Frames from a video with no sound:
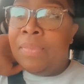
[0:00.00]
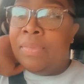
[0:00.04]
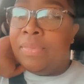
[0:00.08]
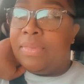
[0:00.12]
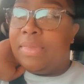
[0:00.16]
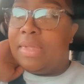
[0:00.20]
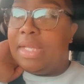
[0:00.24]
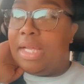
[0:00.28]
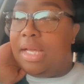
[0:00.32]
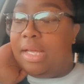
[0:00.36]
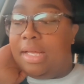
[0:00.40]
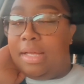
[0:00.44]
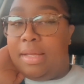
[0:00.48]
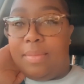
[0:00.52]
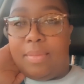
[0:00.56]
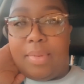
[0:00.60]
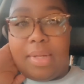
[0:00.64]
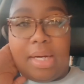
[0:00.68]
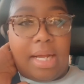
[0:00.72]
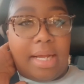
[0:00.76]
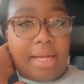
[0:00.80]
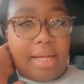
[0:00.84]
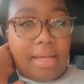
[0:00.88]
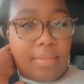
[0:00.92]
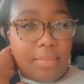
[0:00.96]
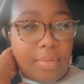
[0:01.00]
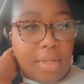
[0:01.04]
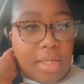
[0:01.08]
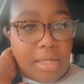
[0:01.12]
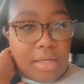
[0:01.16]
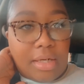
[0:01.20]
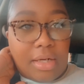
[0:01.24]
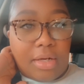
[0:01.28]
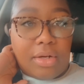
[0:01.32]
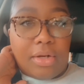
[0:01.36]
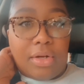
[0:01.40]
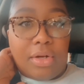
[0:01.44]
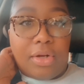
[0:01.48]
But I am gonna
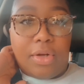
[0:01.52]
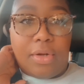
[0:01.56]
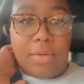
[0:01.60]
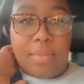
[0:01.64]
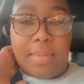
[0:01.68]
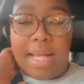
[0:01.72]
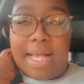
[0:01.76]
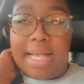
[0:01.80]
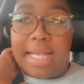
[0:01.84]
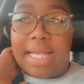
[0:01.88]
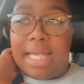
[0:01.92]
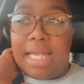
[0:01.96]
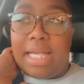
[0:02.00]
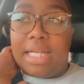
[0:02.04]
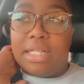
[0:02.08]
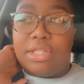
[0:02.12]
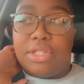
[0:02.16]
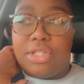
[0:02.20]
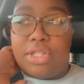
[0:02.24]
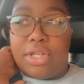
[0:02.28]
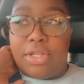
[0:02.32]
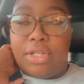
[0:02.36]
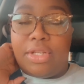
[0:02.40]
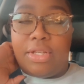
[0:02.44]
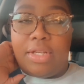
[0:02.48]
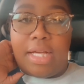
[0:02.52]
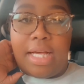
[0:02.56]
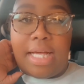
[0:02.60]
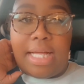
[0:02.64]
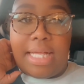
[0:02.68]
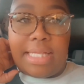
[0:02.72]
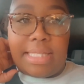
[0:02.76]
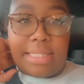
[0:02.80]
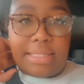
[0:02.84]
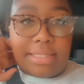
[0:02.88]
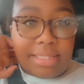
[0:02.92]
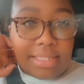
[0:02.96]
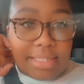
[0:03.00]
go home. I can't show you
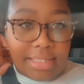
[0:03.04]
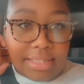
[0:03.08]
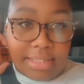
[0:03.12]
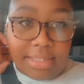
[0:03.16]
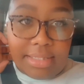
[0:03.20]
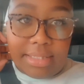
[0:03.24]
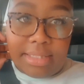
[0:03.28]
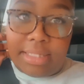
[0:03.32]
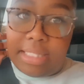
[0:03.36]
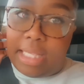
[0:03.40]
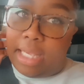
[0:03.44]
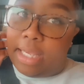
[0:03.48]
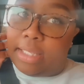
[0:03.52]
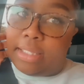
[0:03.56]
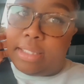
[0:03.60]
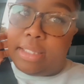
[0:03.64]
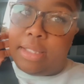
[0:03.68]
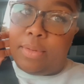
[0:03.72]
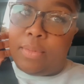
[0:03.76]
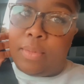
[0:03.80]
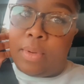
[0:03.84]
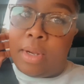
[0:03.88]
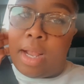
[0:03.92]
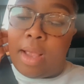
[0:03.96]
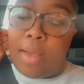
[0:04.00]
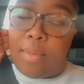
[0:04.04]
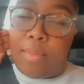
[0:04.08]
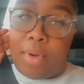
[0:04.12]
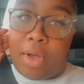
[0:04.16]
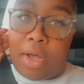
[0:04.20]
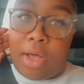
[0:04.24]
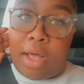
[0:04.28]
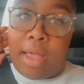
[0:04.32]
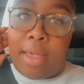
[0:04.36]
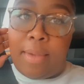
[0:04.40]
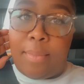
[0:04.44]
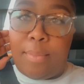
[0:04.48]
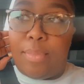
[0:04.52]
guys exactly what I
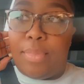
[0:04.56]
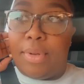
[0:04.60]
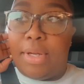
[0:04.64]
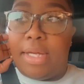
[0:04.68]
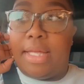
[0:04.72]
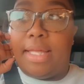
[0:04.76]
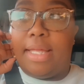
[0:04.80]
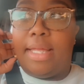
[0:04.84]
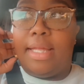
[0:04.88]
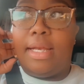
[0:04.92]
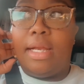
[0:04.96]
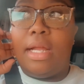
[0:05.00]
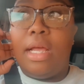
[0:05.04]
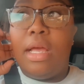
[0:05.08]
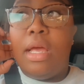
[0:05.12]
bought, but